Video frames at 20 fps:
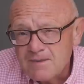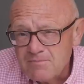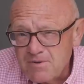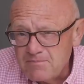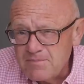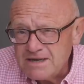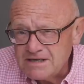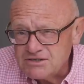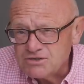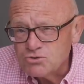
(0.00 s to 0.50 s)
But
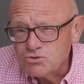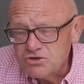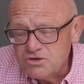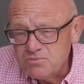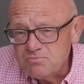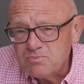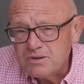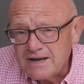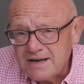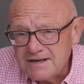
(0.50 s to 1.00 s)
make sure you
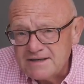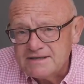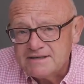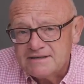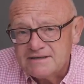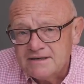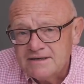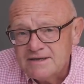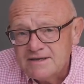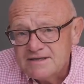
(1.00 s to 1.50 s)
plan
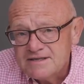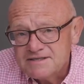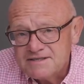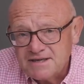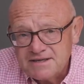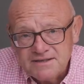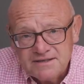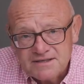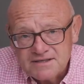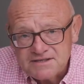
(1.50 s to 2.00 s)
it,
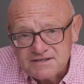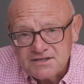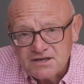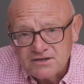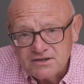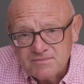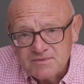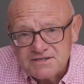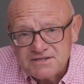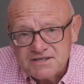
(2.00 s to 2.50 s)
setting this
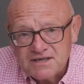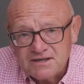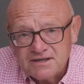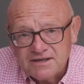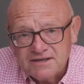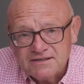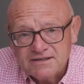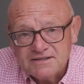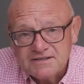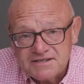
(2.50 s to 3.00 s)
time
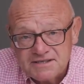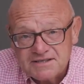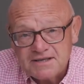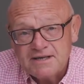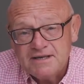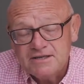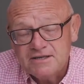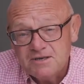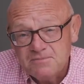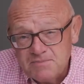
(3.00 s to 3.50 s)
aside and
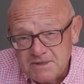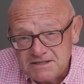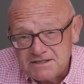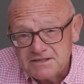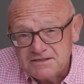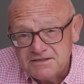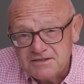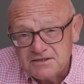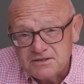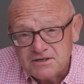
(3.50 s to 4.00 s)
staying
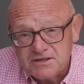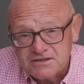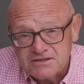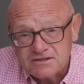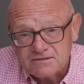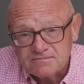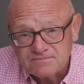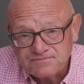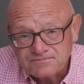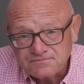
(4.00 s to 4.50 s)
committed to it.
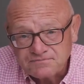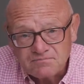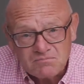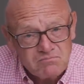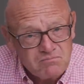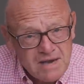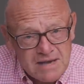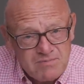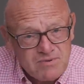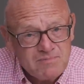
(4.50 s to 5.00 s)

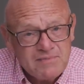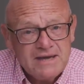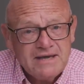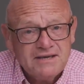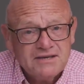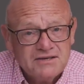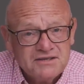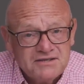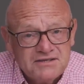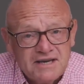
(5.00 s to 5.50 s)
Maybe
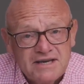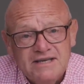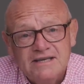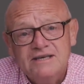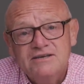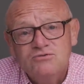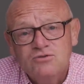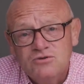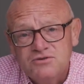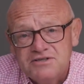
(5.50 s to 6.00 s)
make it a
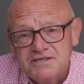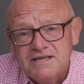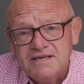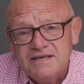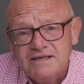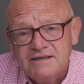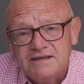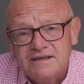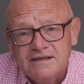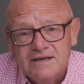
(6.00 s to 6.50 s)
daily
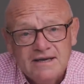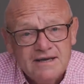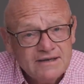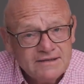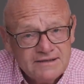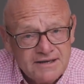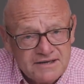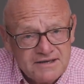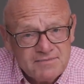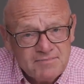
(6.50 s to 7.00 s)
routine.
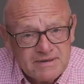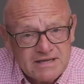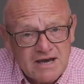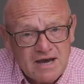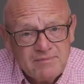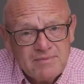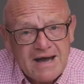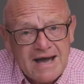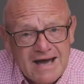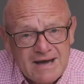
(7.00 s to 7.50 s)
Let it
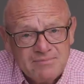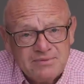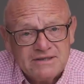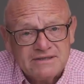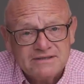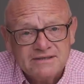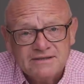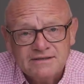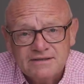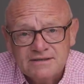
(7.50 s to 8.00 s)
become a
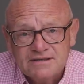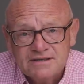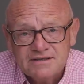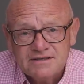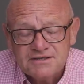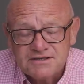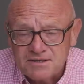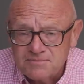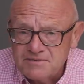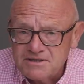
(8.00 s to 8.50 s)
habit,
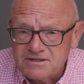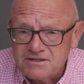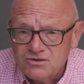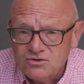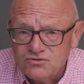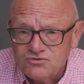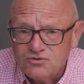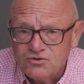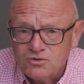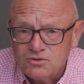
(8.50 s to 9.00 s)
something to
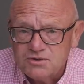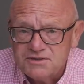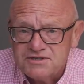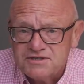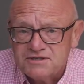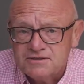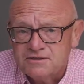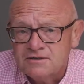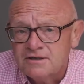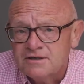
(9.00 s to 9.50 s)
look forward
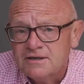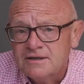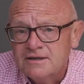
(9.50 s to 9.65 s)
to.